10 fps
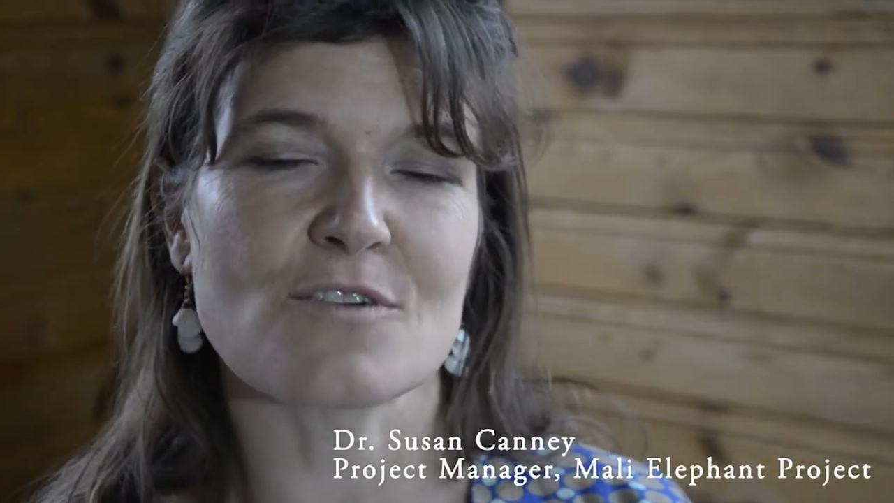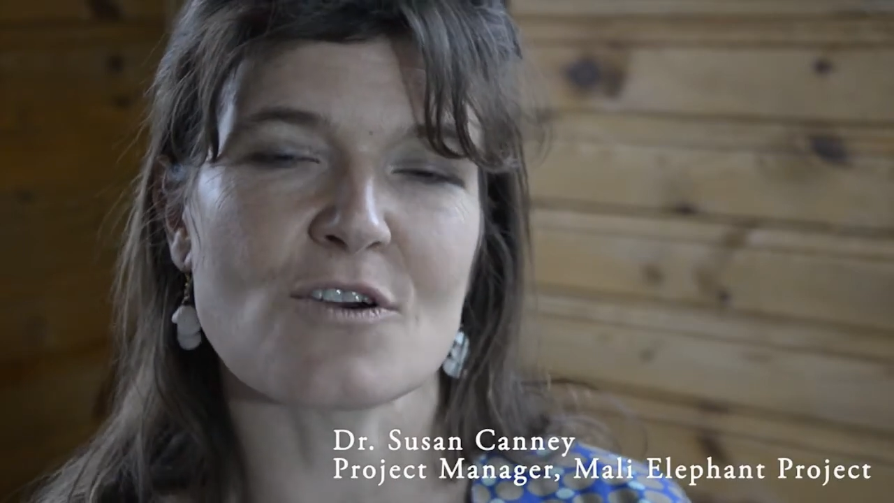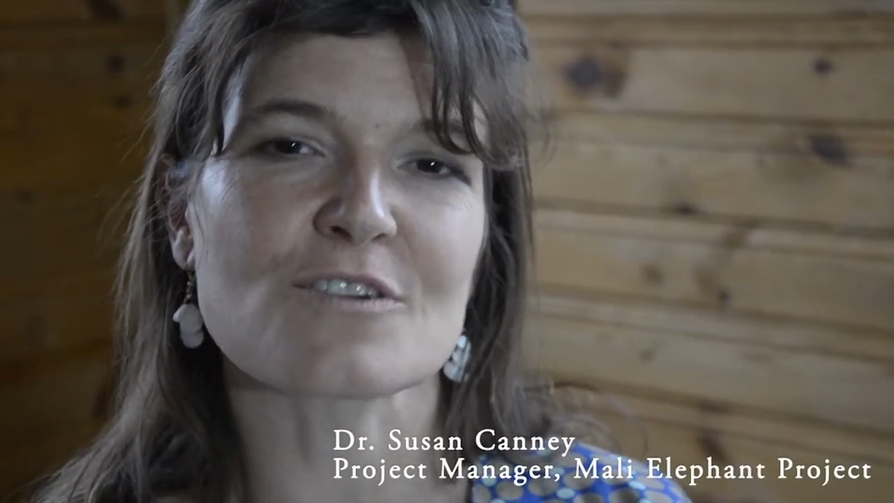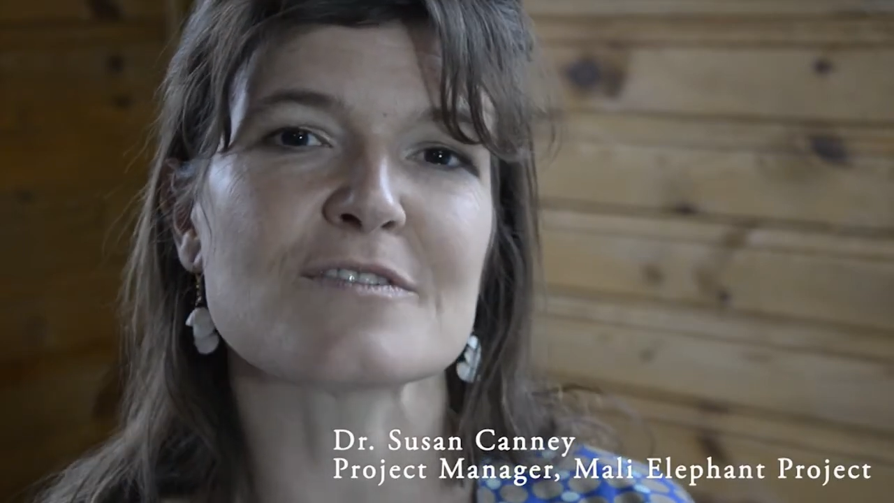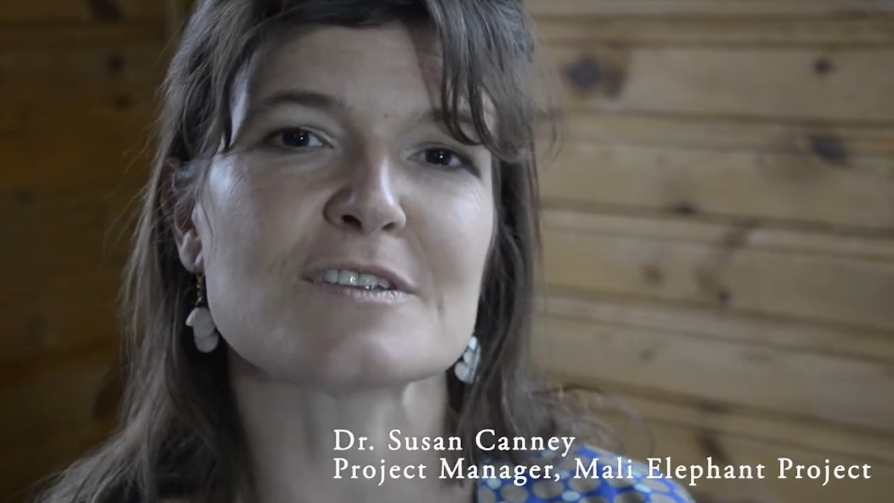
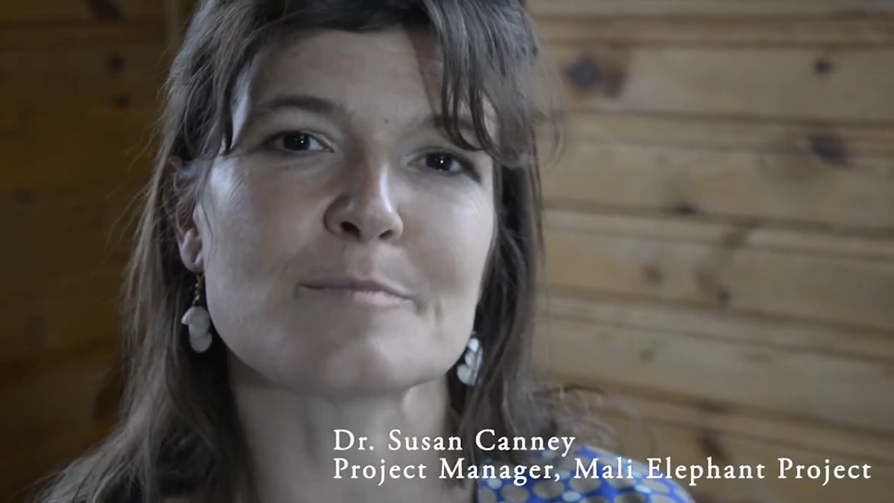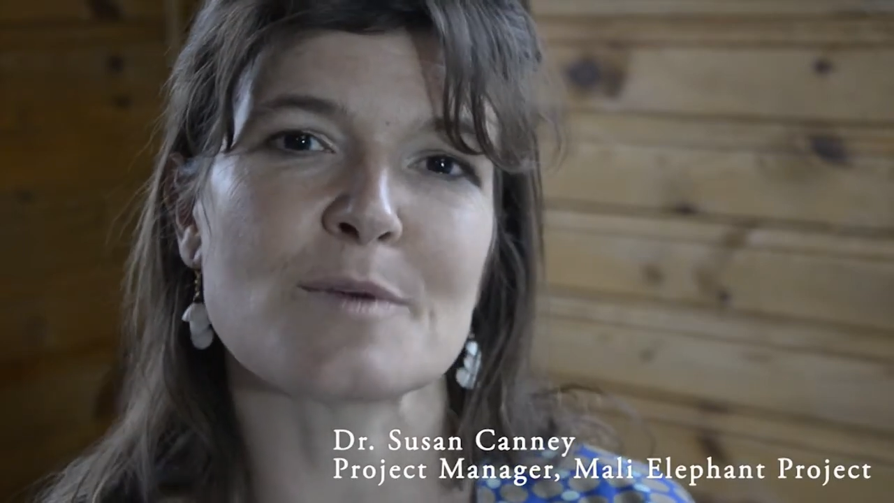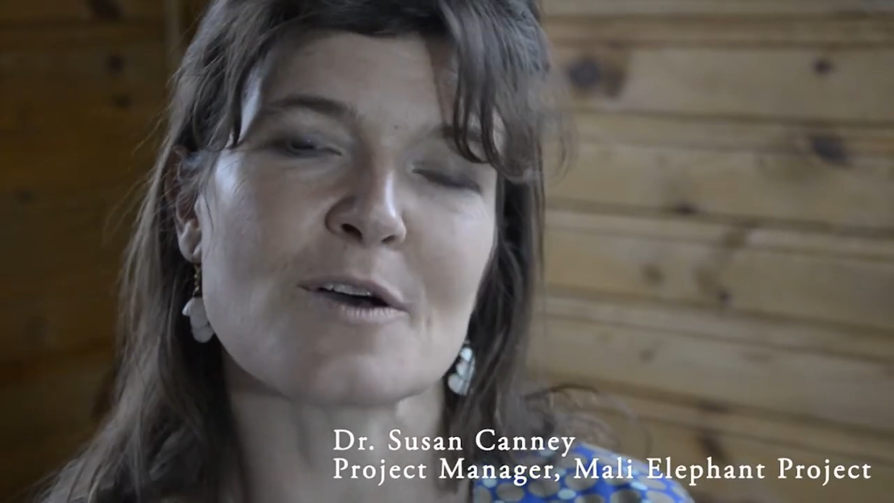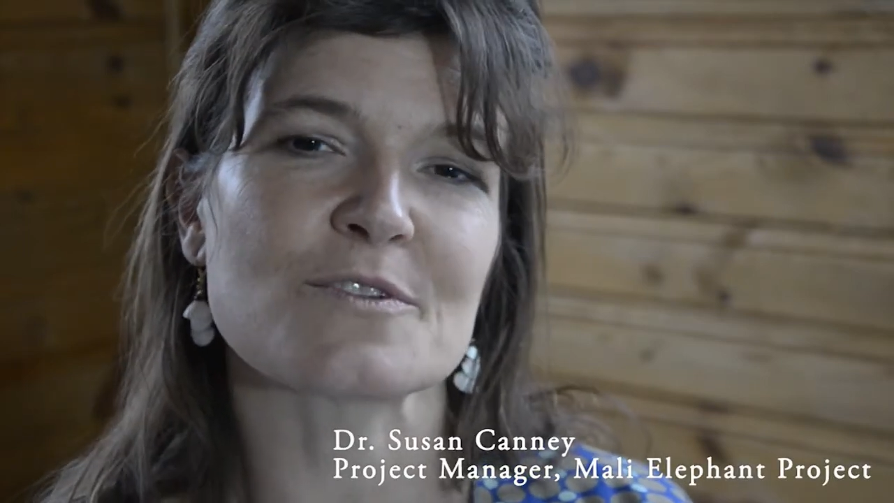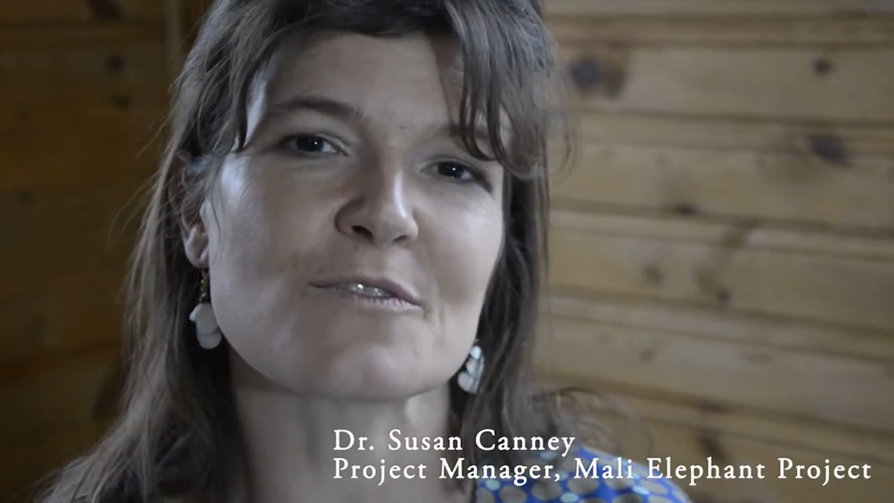Oxford
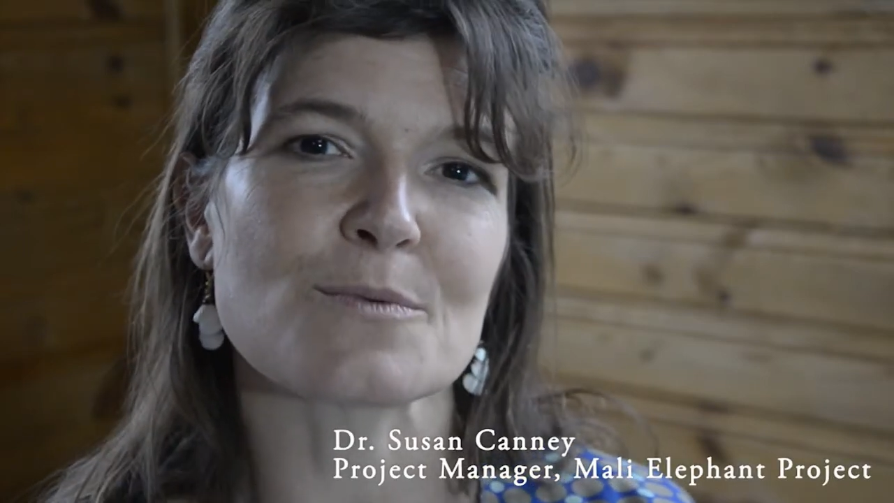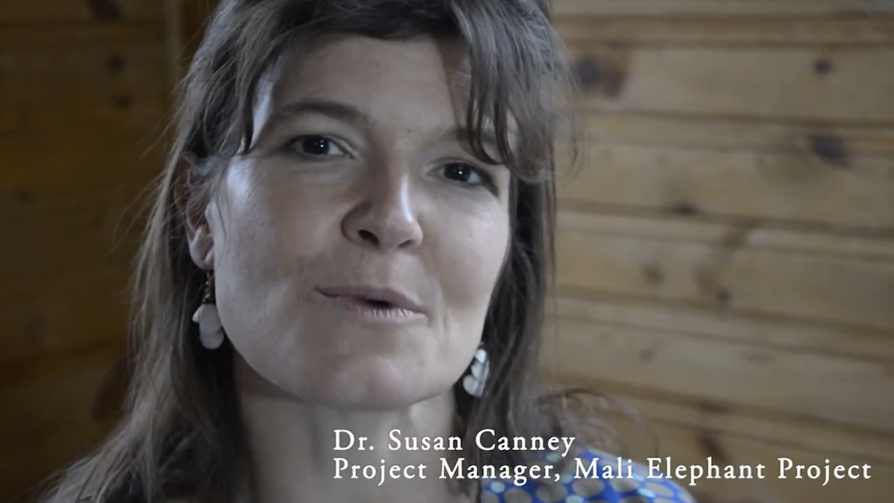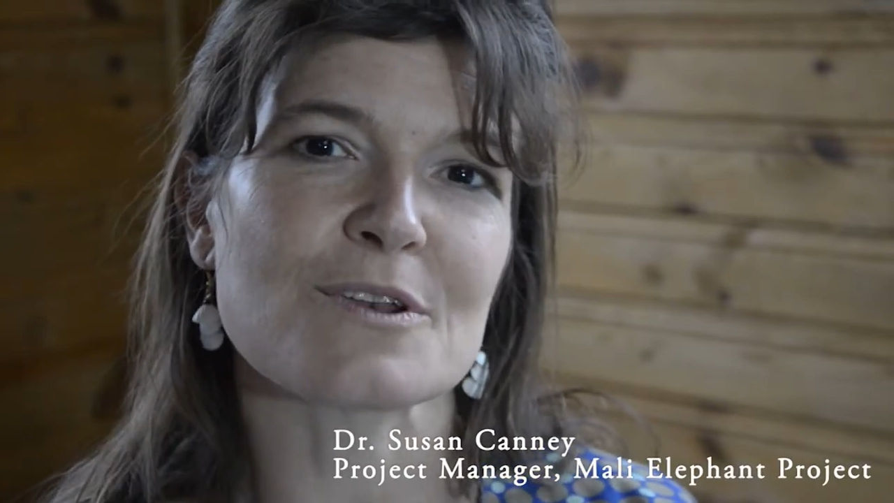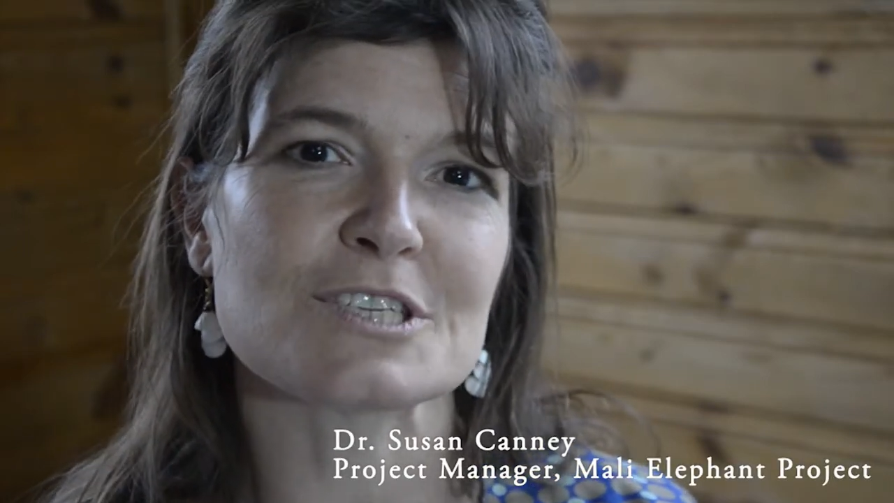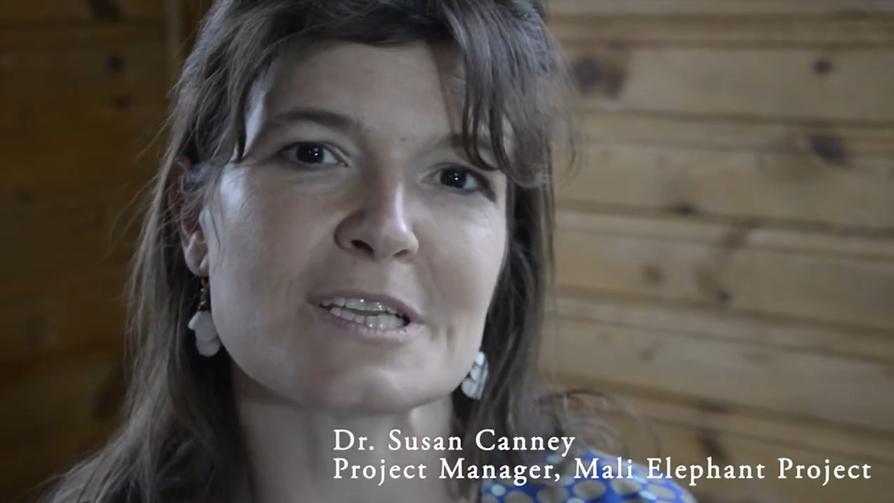Department of
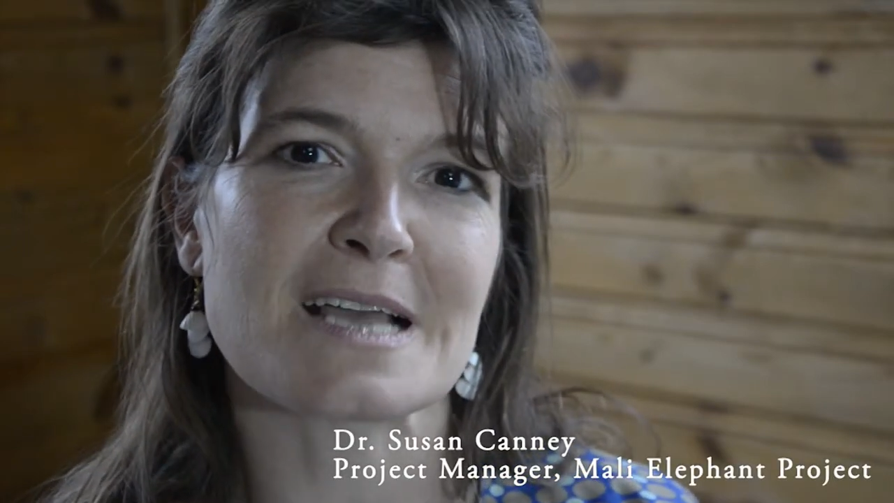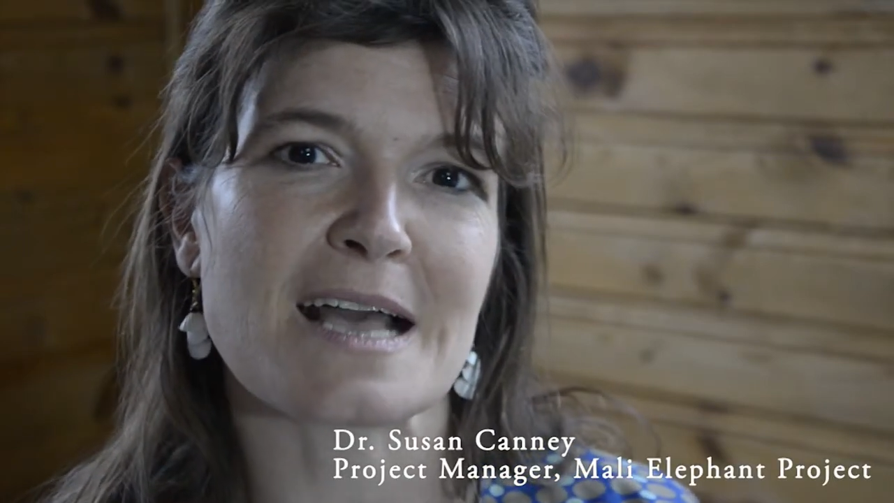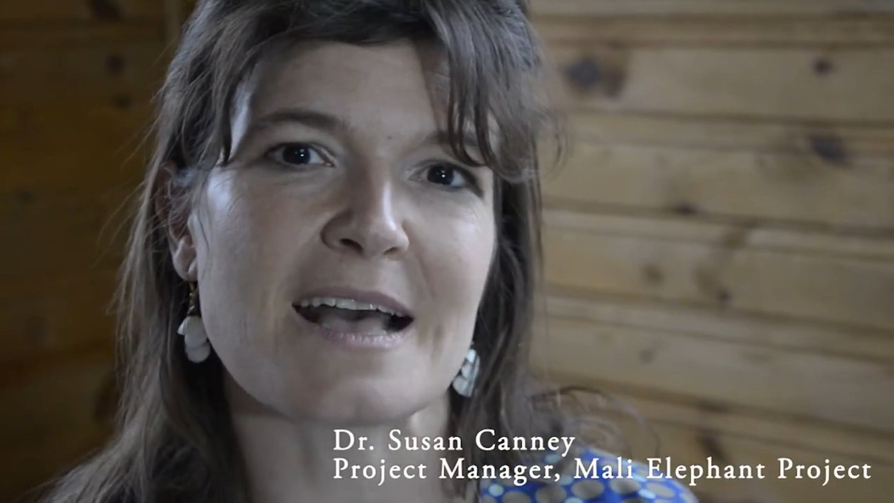Zoology,